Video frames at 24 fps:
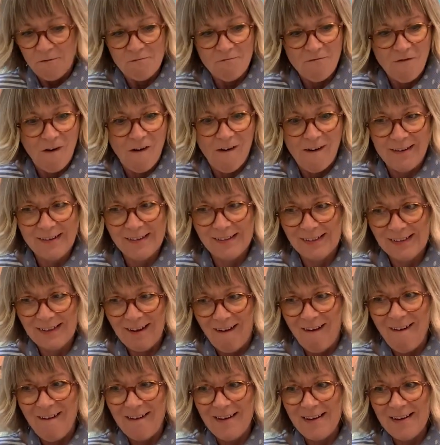Right,
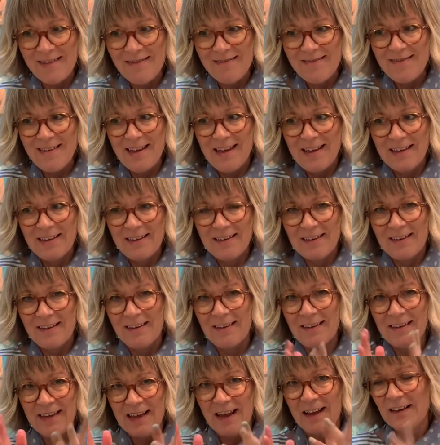I think,
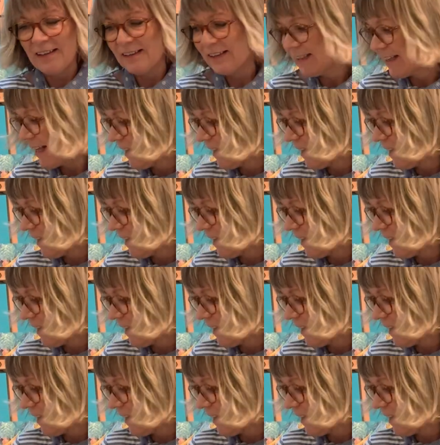yeah, let's